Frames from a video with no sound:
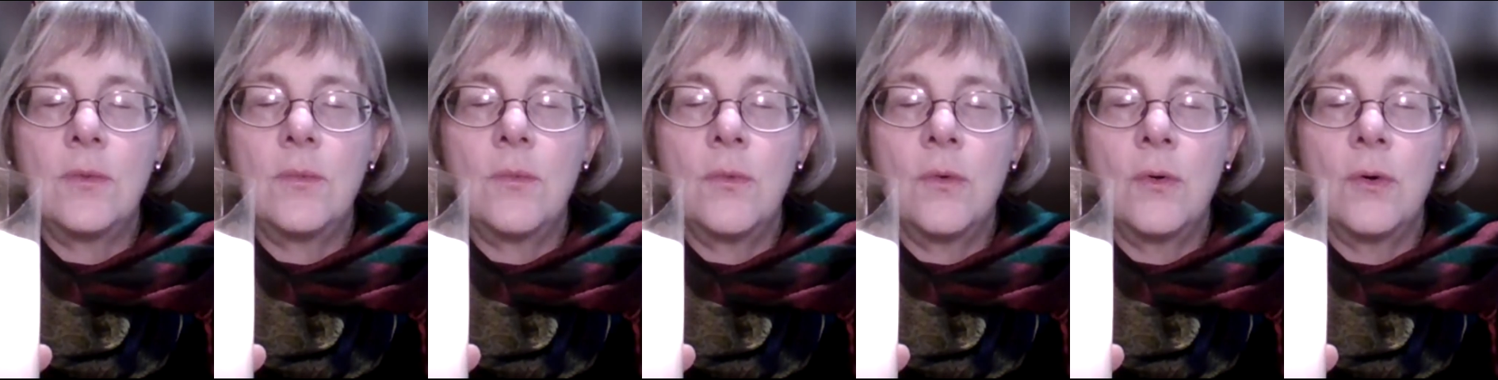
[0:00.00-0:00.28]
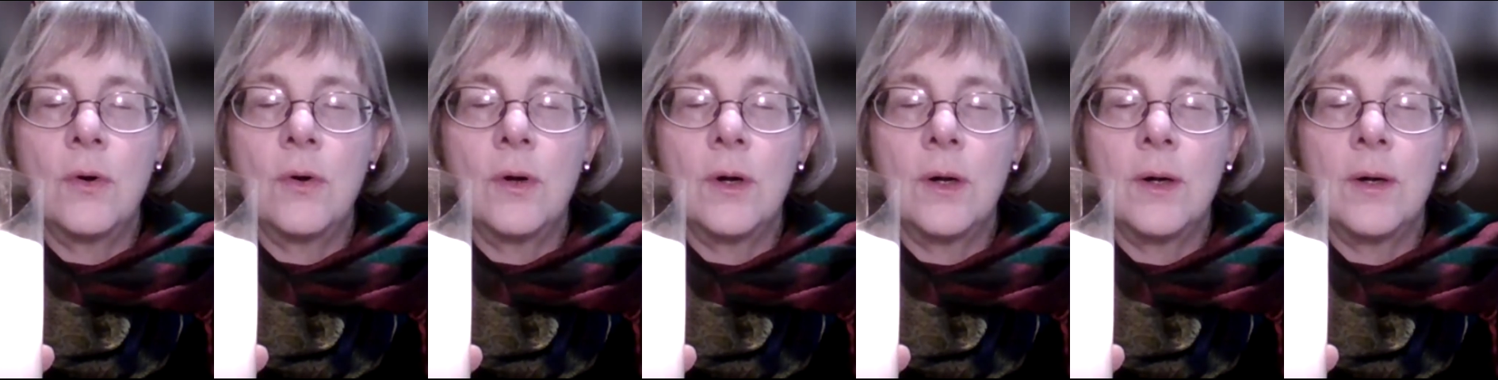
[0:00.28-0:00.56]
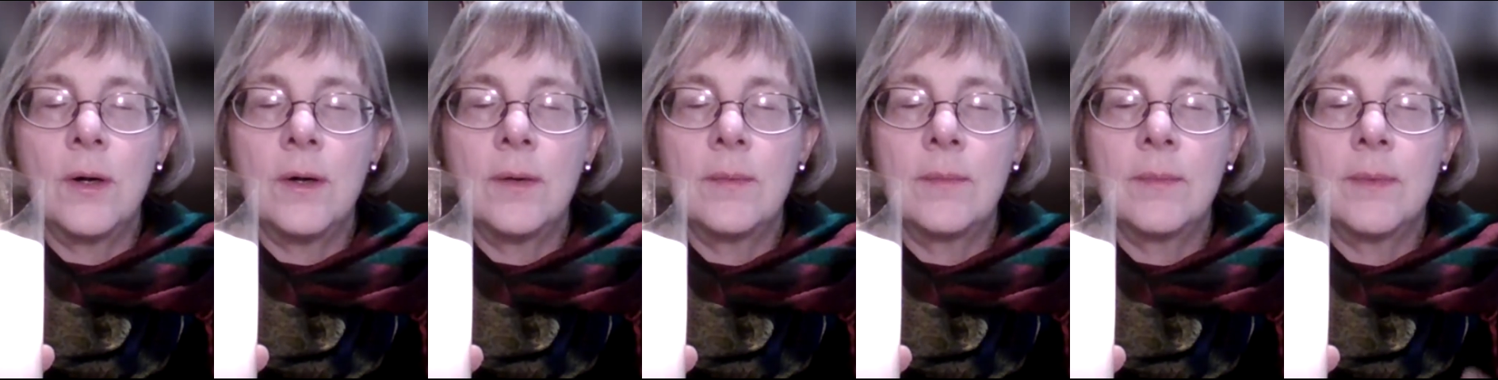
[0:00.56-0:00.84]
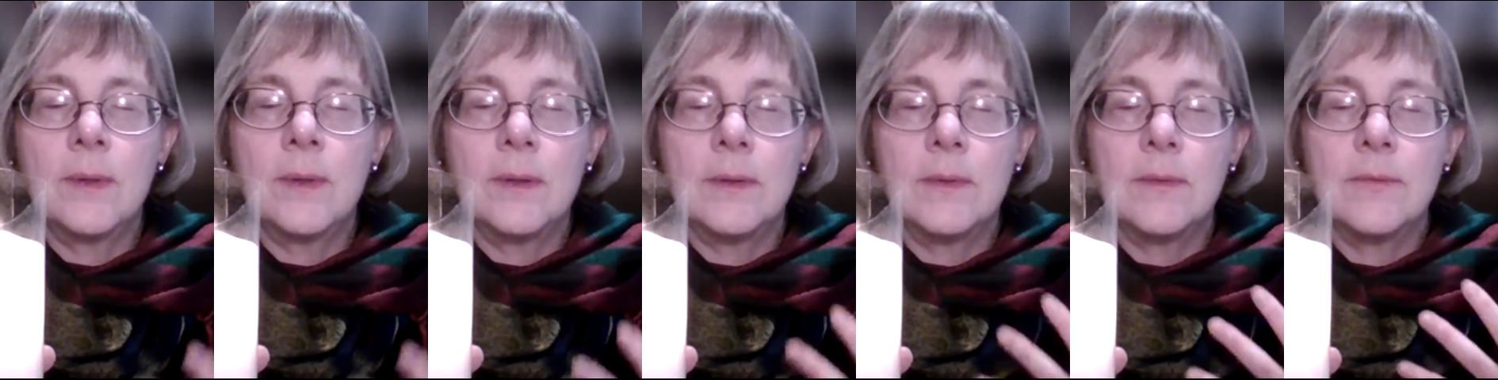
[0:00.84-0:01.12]

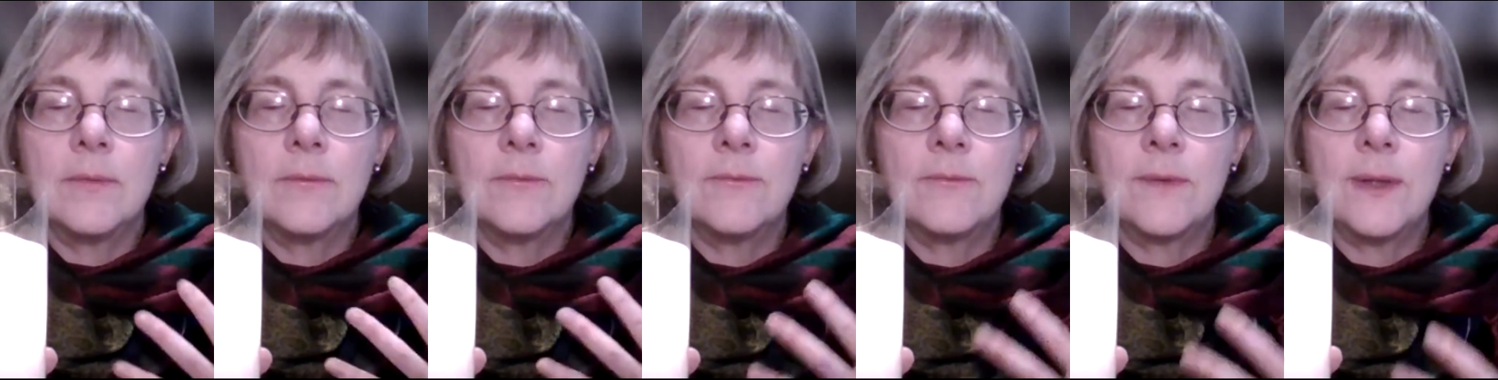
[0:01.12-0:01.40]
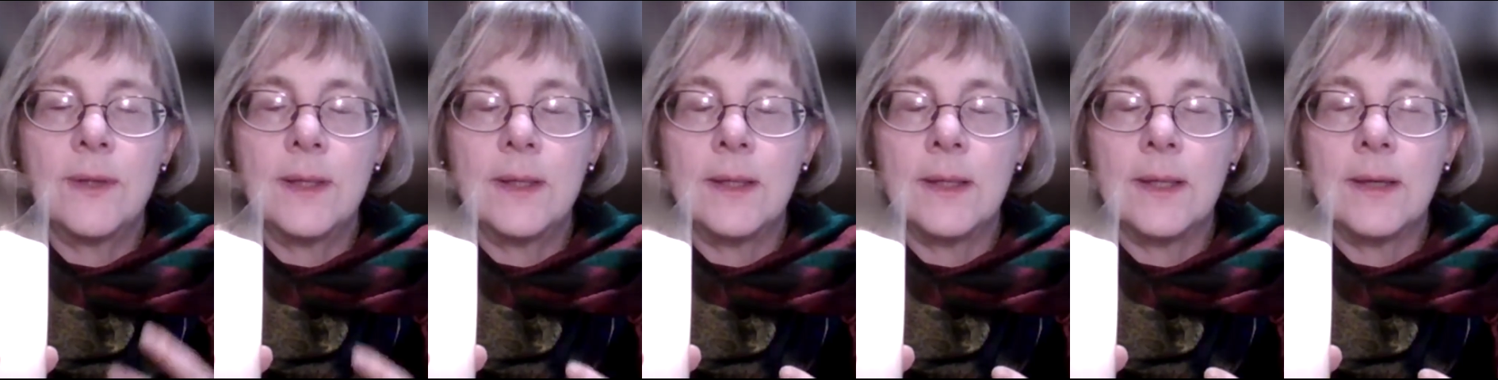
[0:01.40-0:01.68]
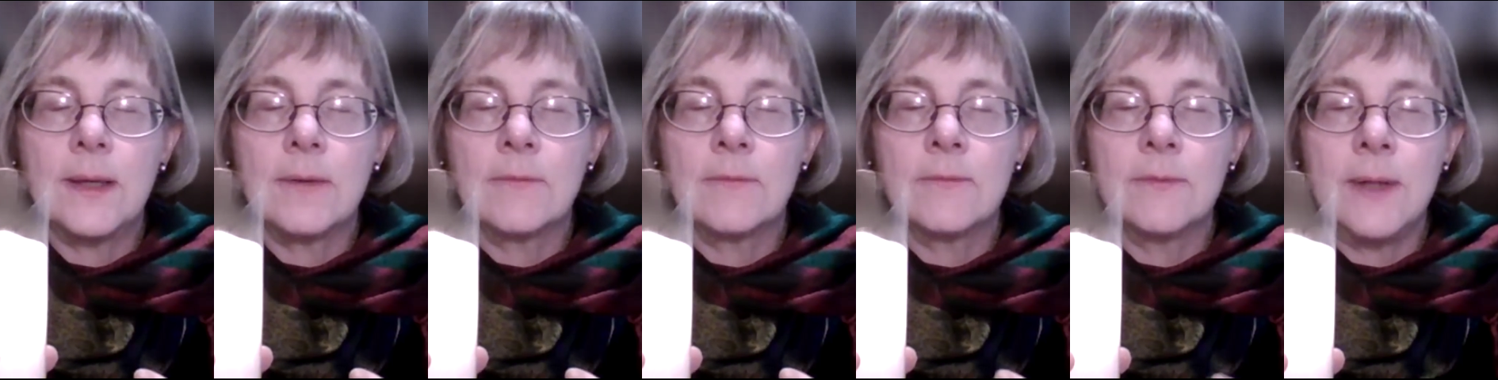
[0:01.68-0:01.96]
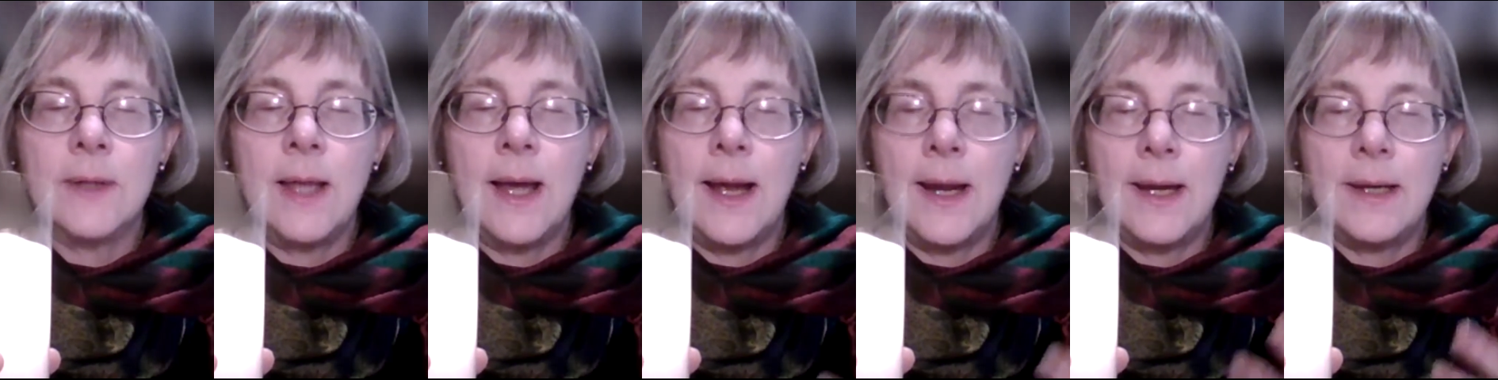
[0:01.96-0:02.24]
warm feeling of
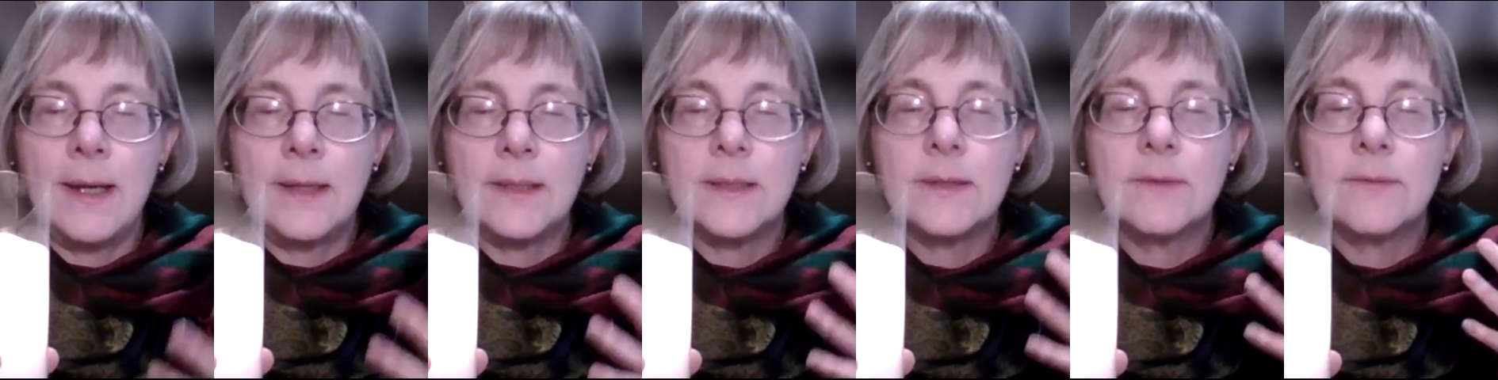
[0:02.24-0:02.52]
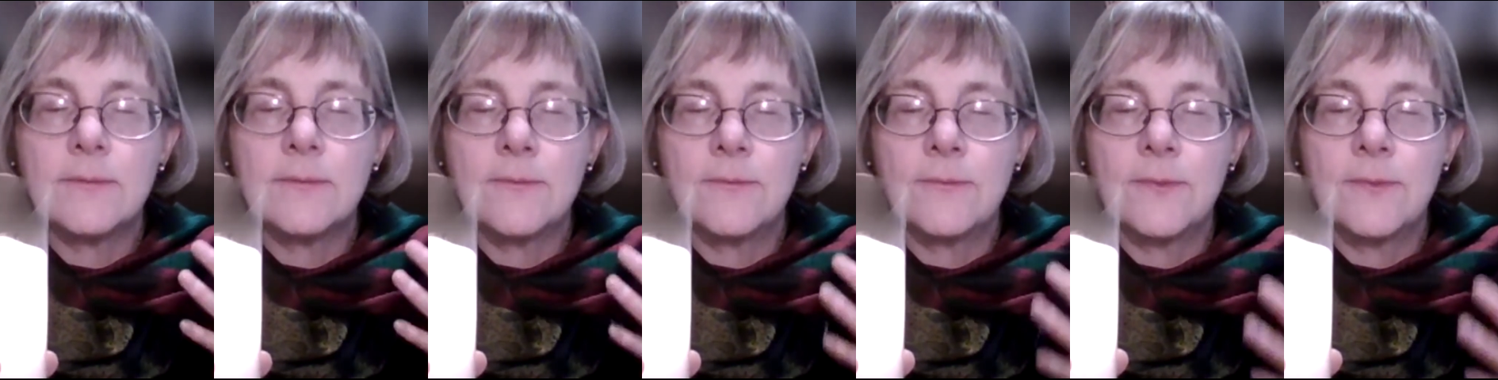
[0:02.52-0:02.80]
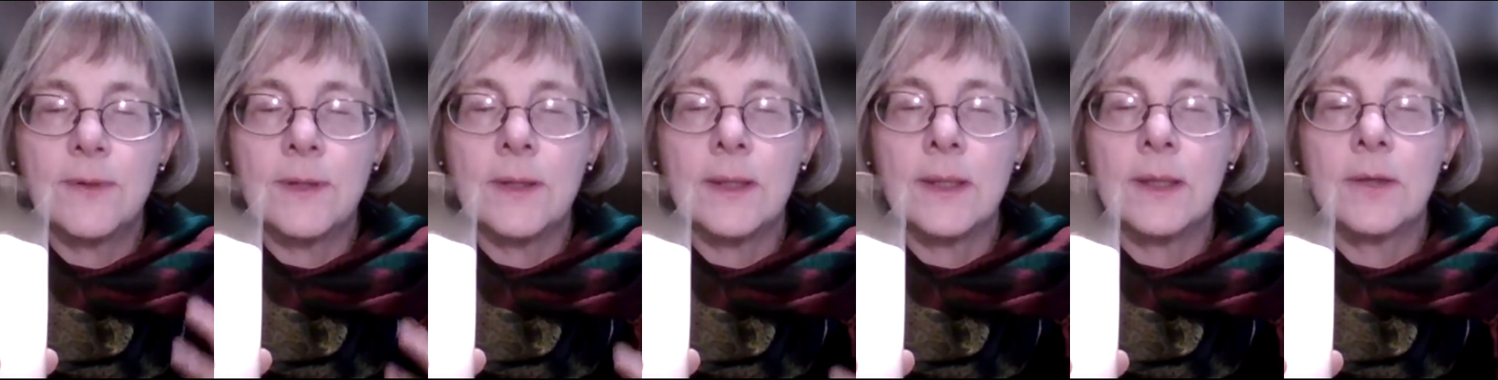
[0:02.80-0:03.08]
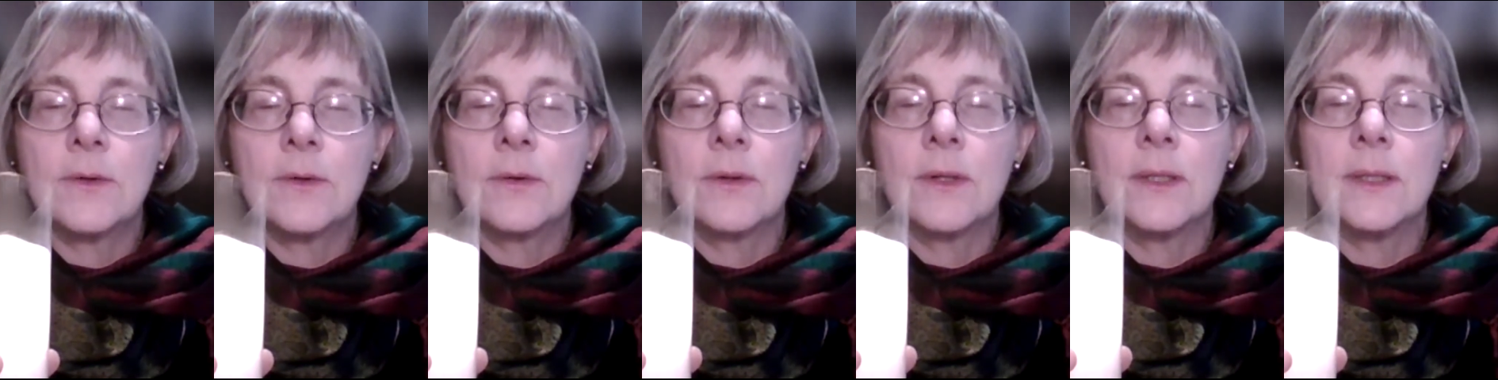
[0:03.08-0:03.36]
light filling
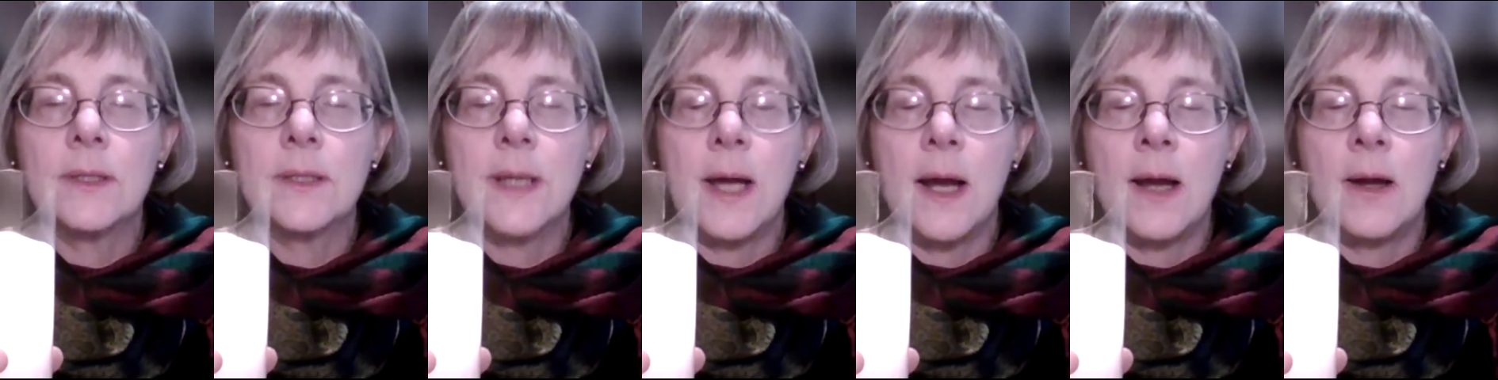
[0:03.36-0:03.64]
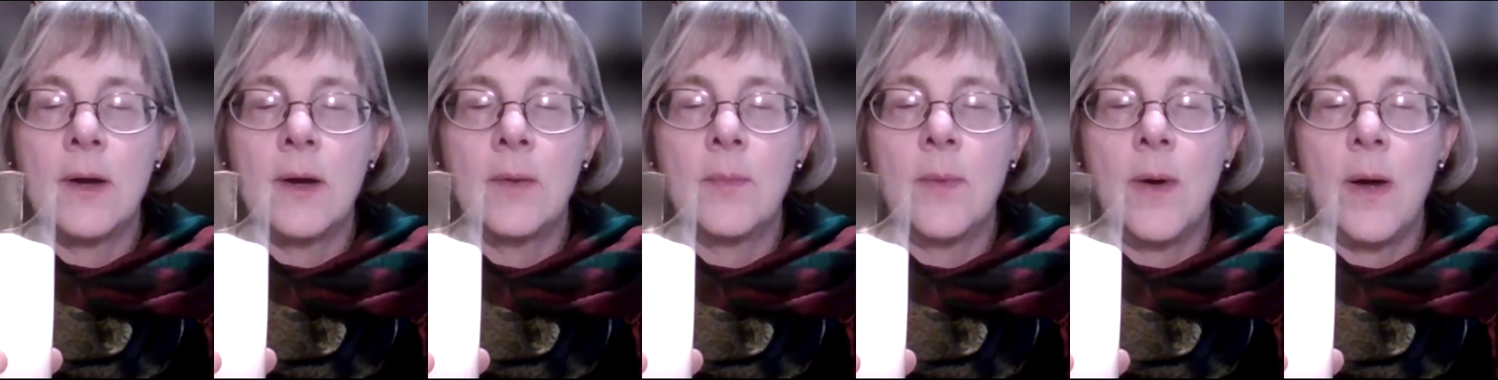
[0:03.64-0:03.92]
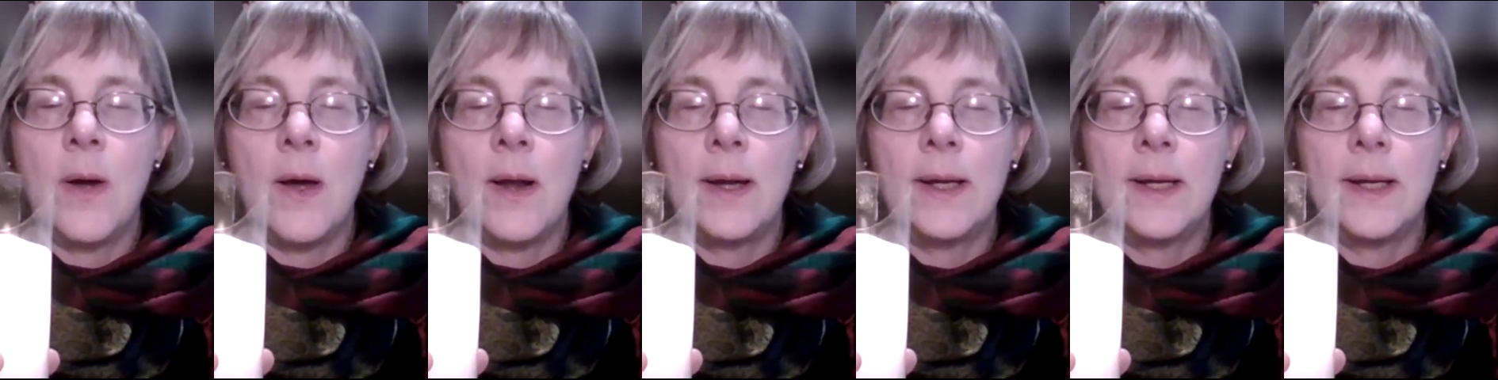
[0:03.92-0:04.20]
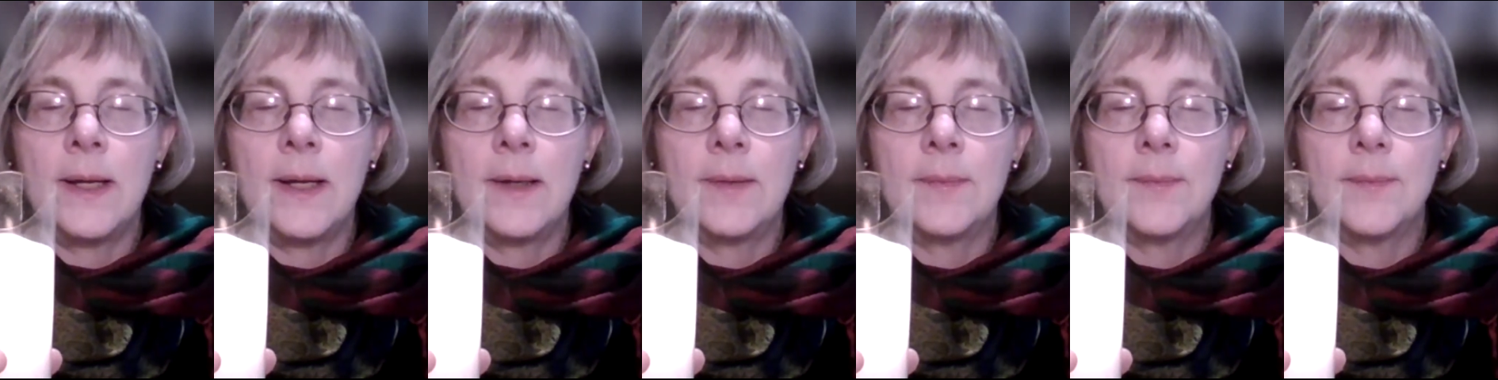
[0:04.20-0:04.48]
your entire
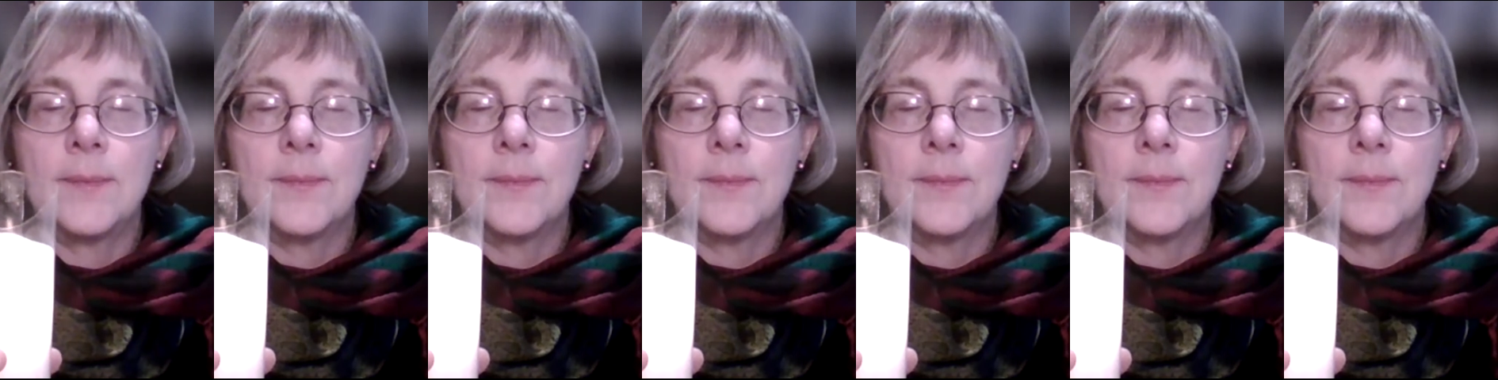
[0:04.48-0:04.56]
body.